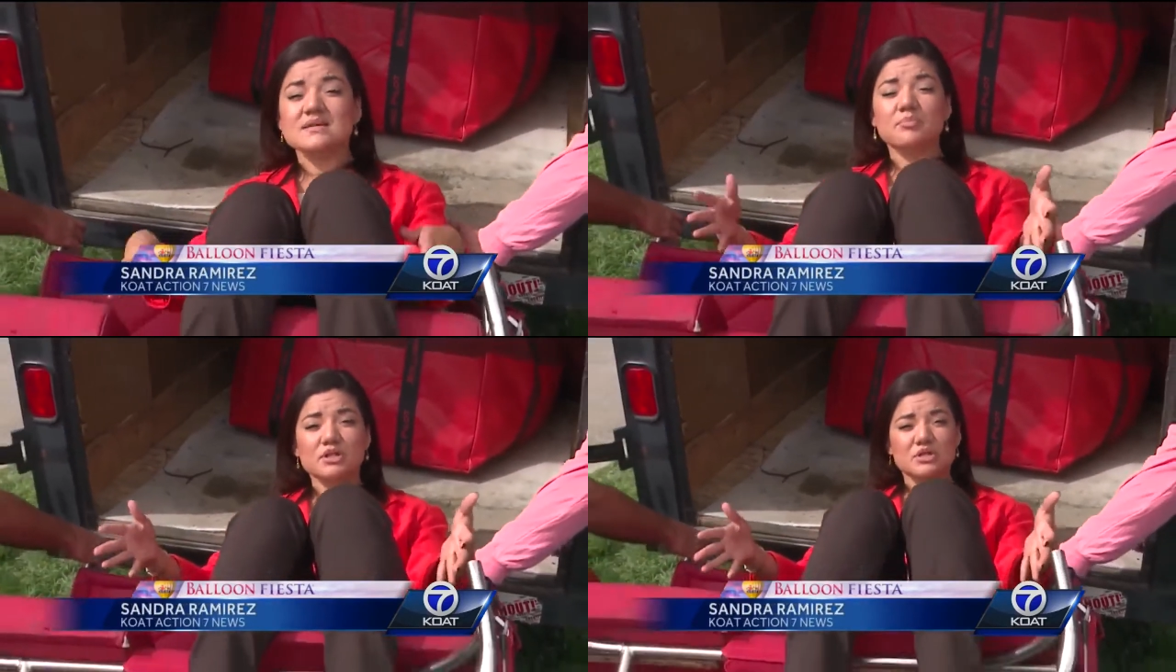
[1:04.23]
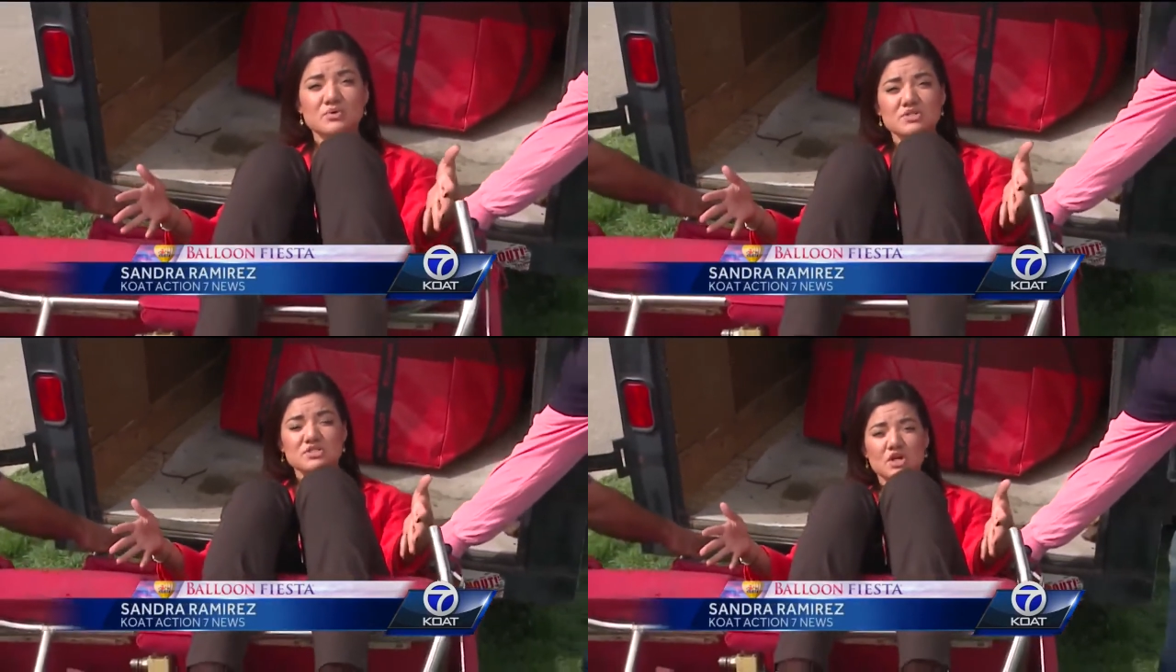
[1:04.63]
the
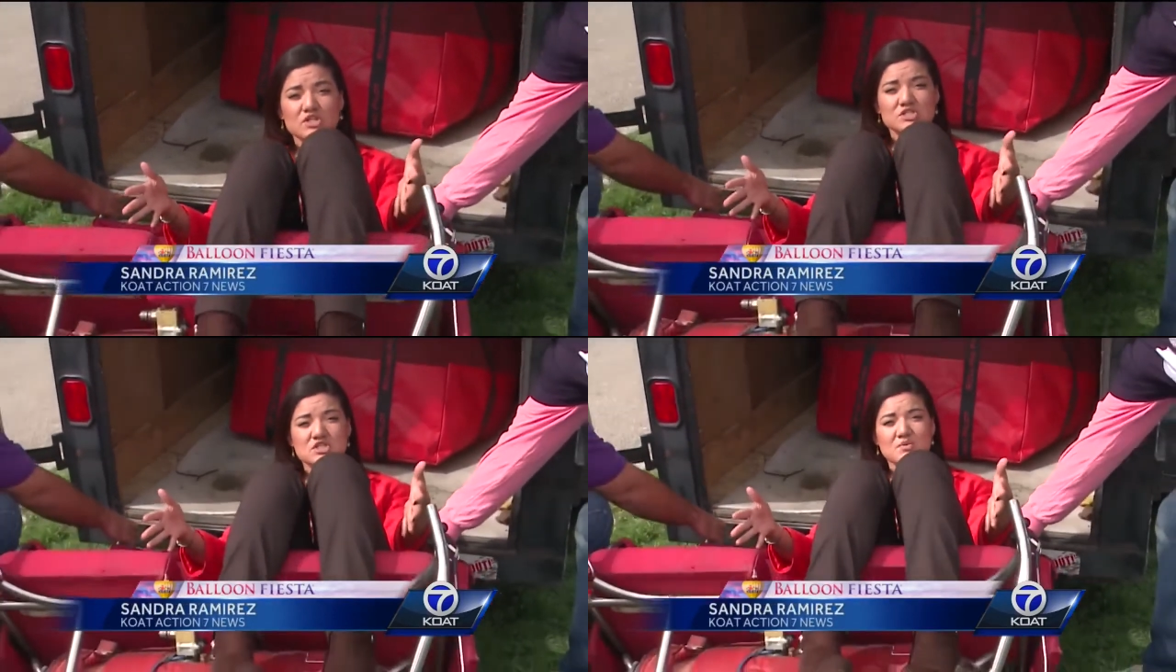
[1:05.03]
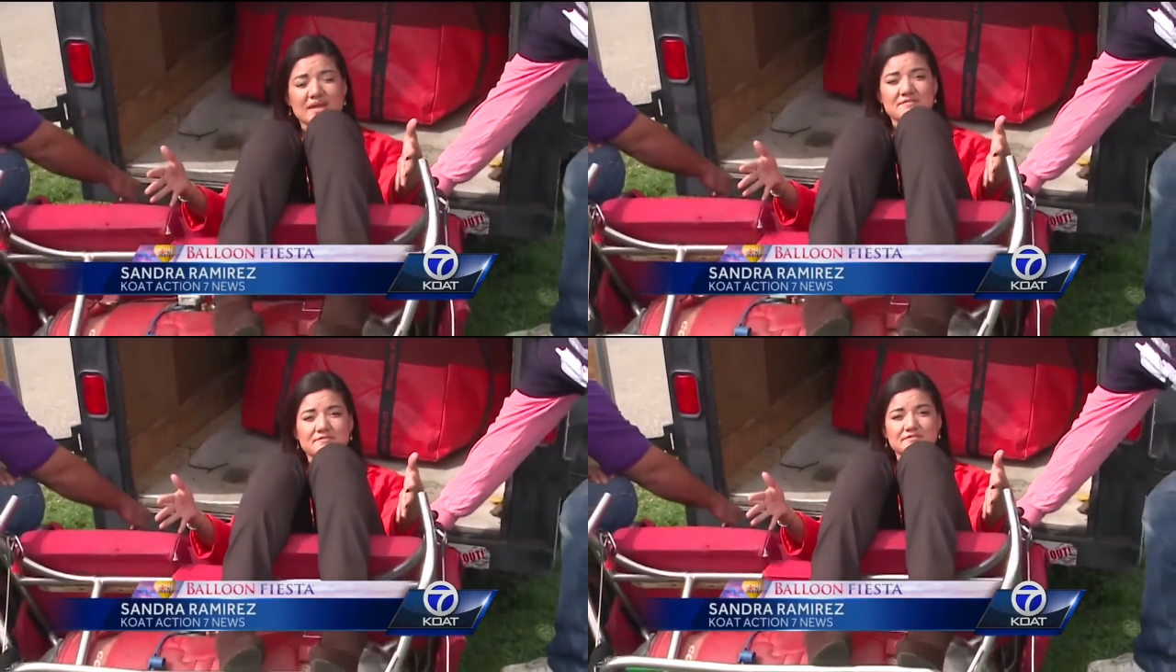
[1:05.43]
balloon starts
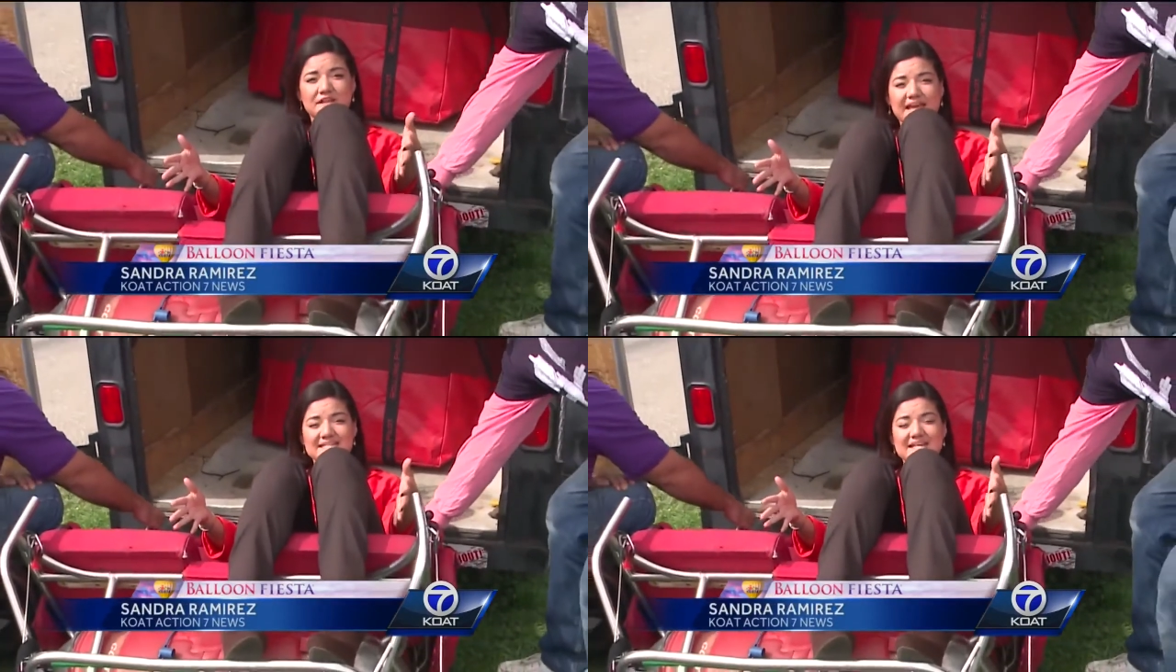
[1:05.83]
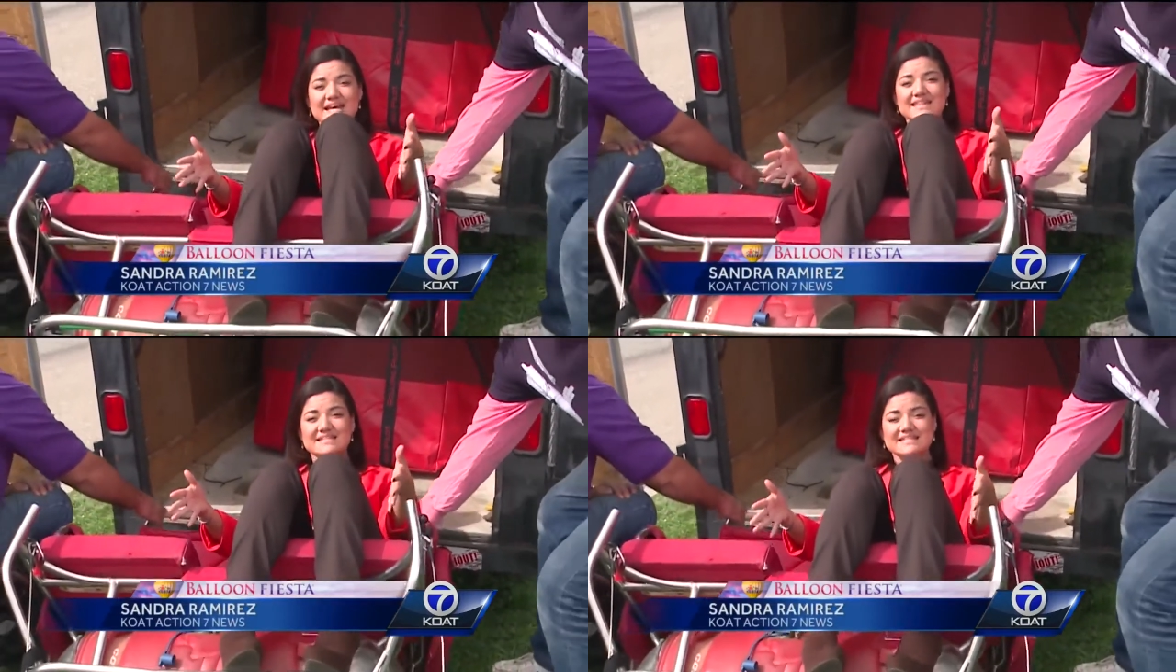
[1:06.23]
to inflate,
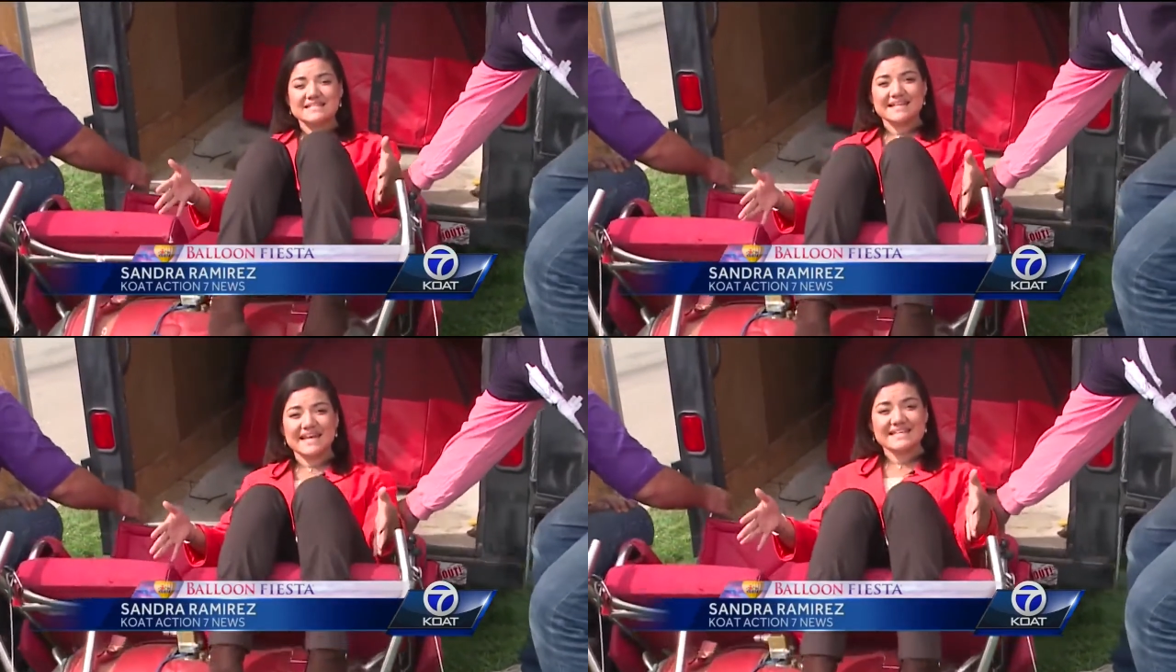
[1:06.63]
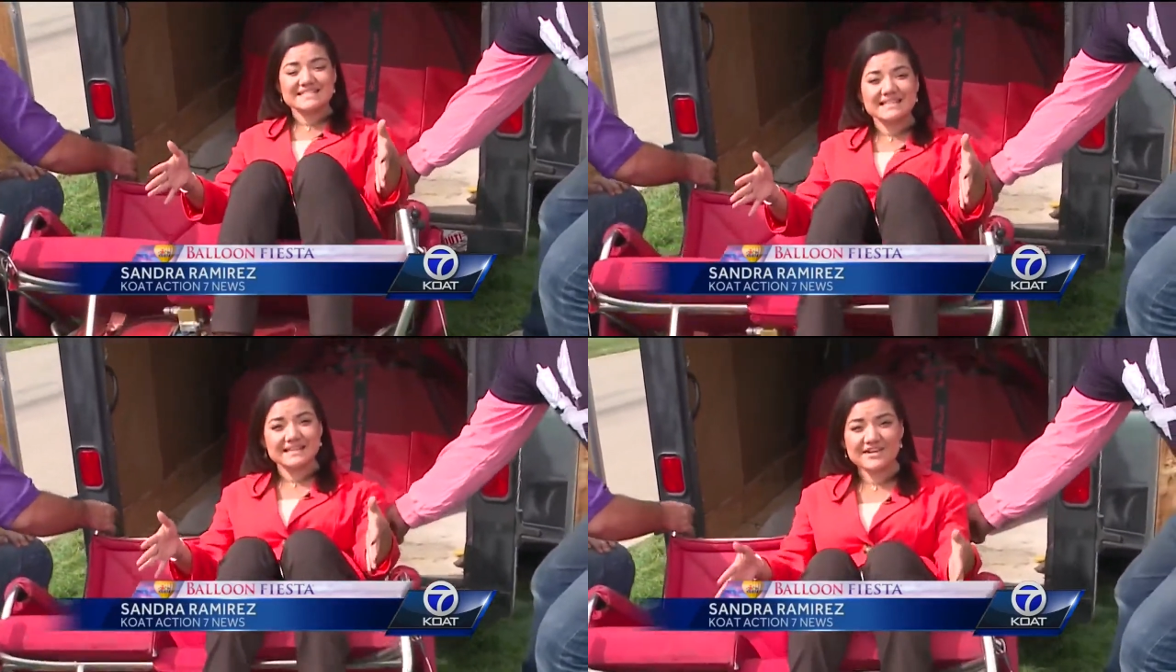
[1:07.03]
the seat
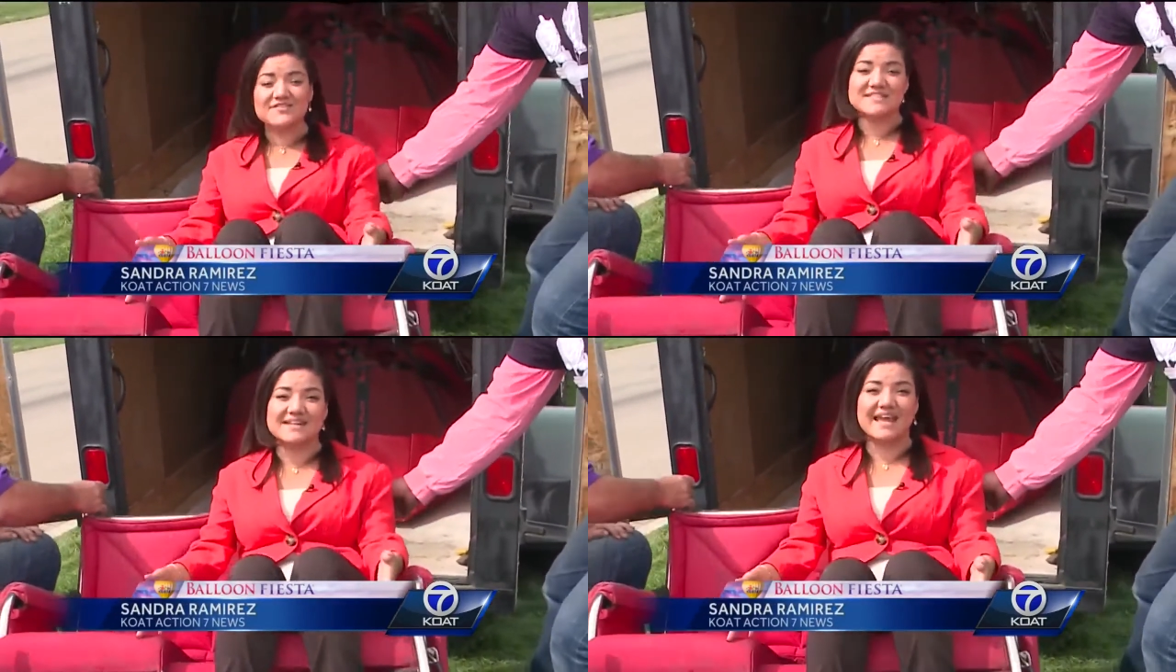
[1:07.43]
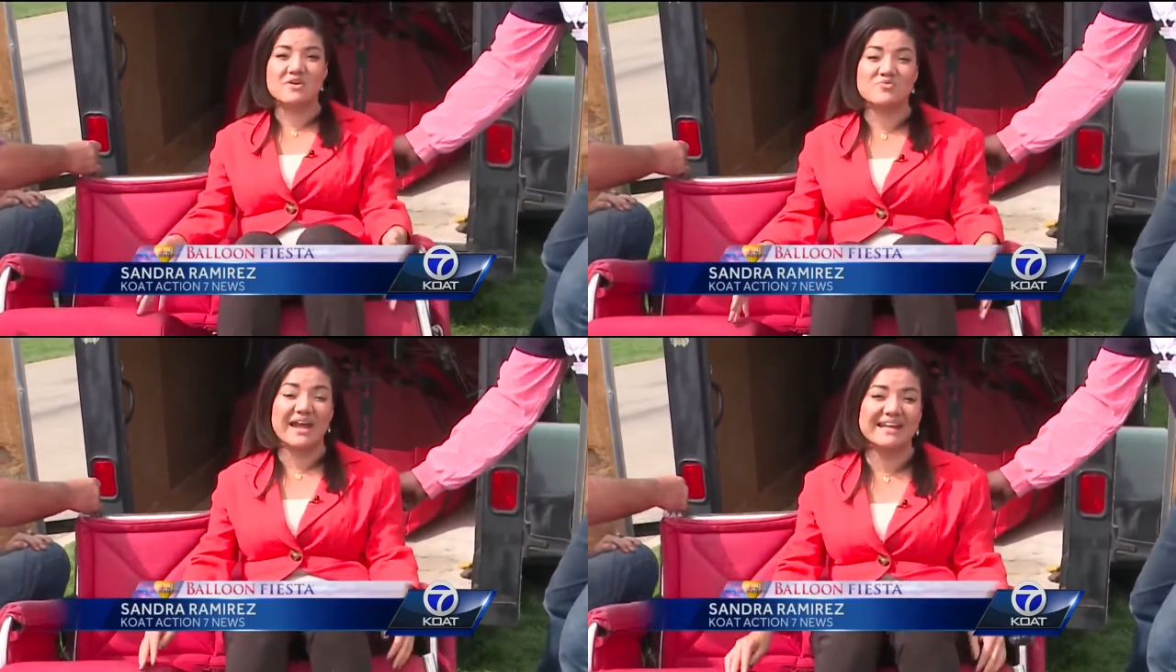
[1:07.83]
is lifted
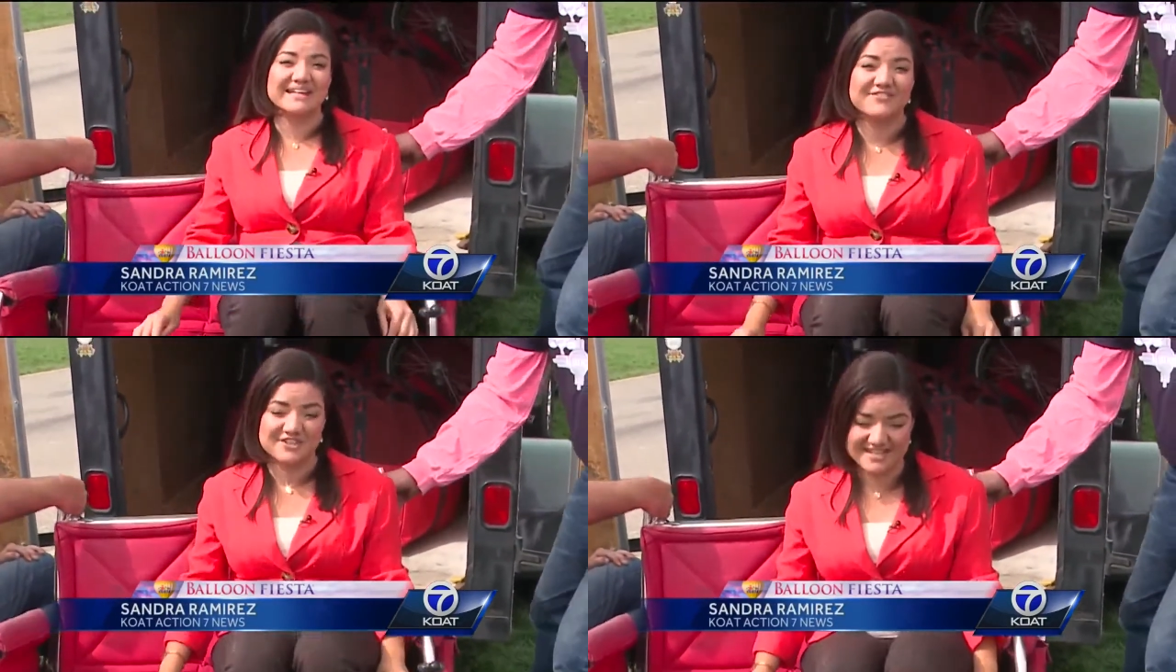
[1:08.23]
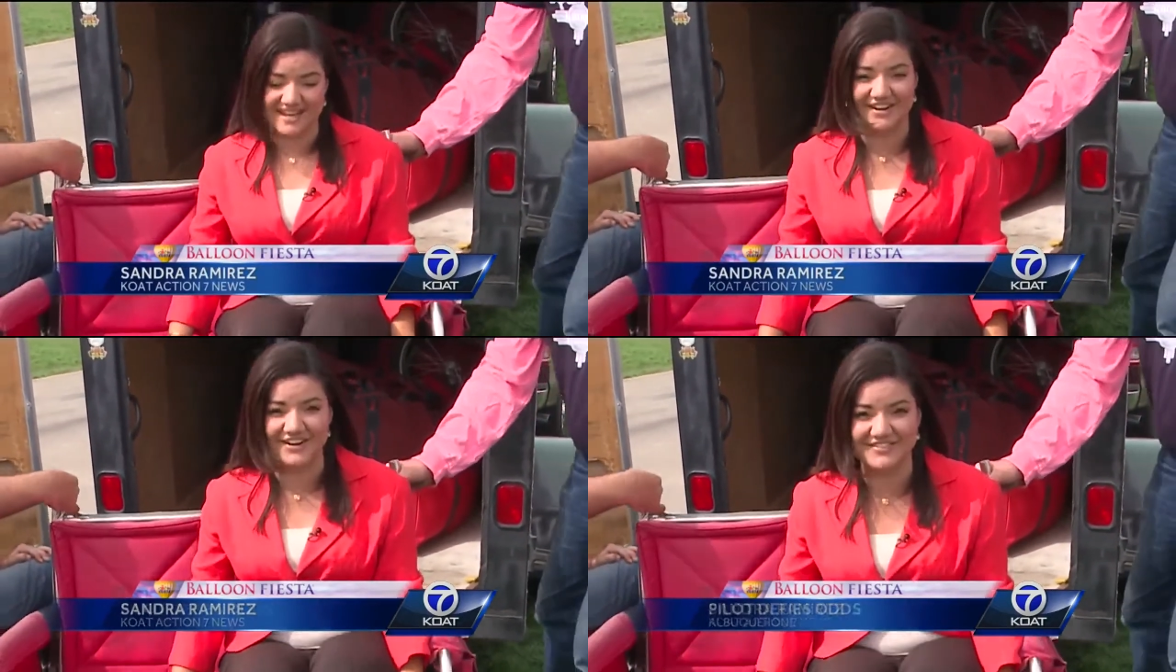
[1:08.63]
and ready for
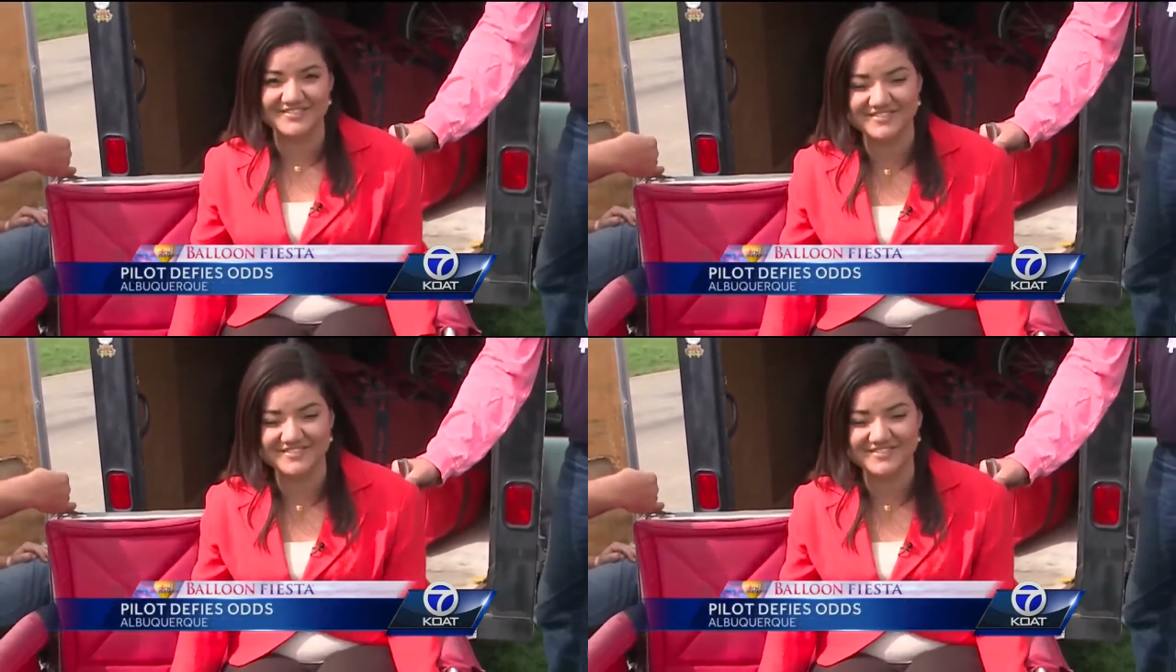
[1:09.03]
takeoff.